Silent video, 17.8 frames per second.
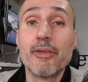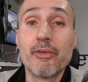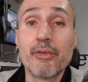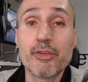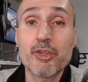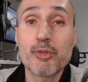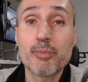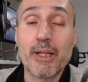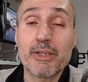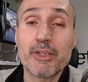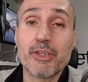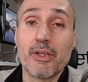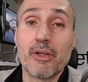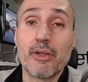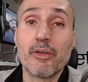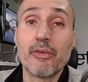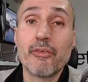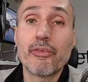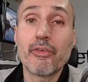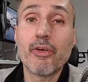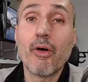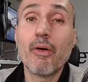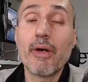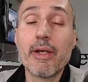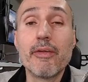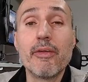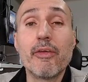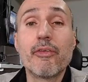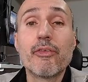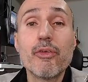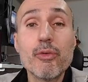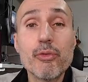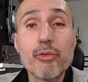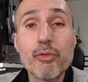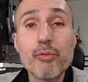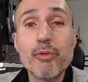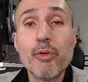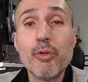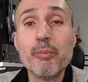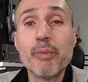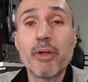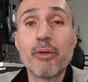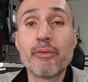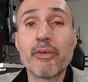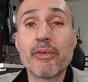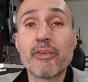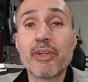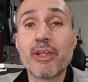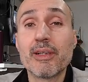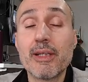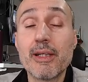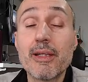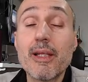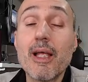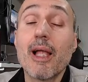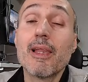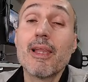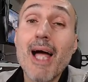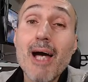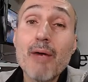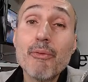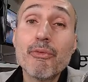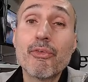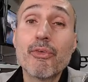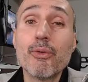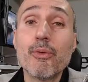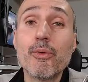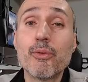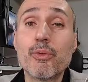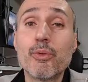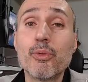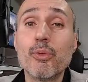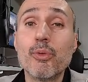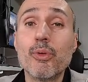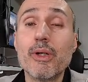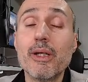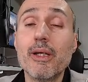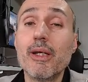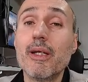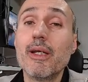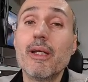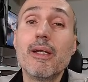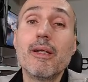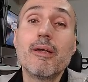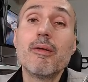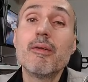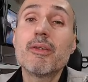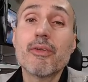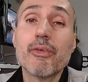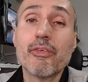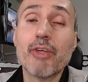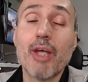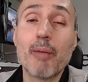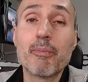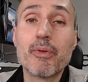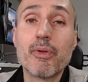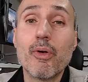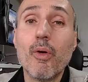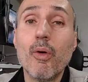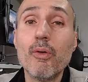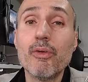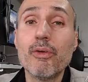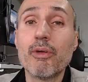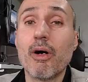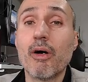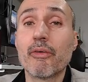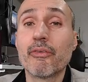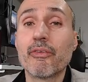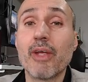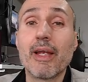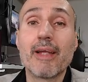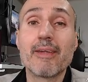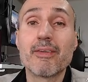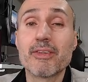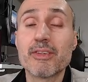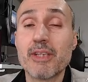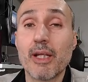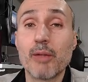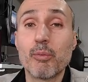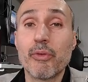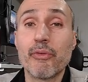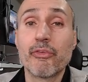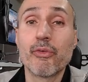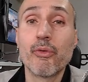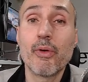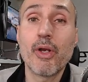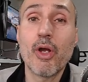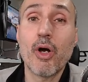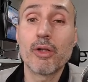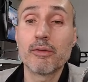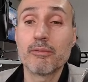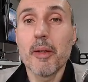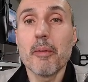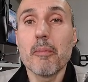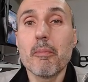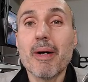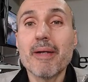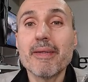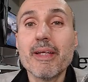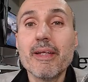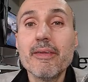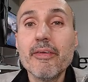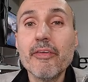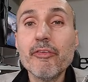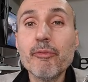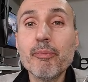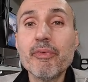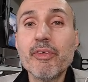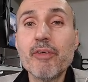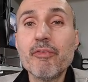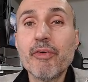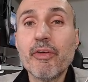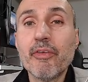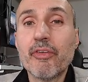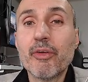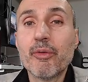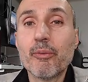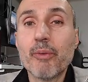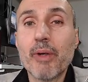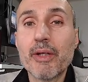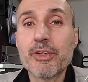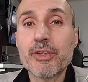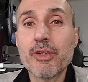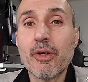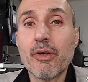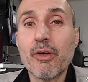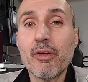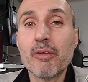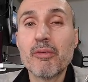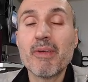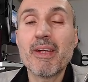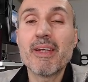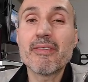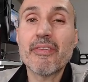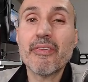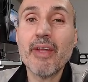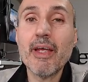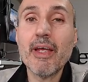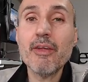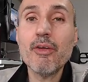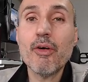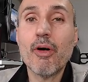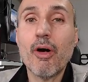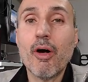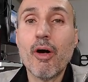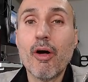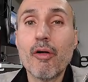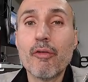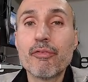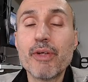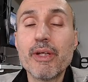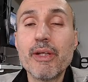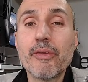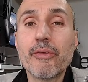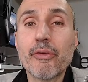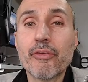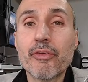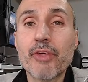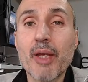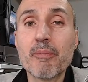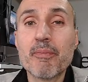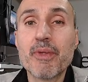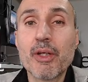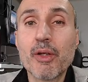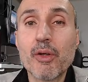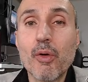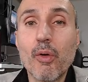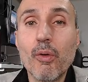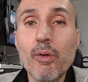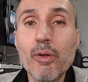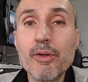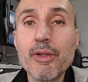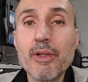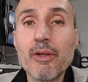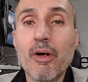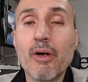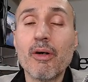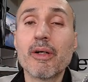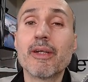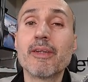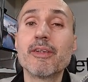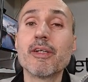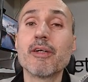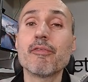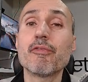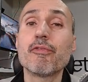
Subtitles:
inspection. So it is useful because it allows you to intercept all the logs and understand what is going on. But in this specific situation, instead of intercepting all the log, the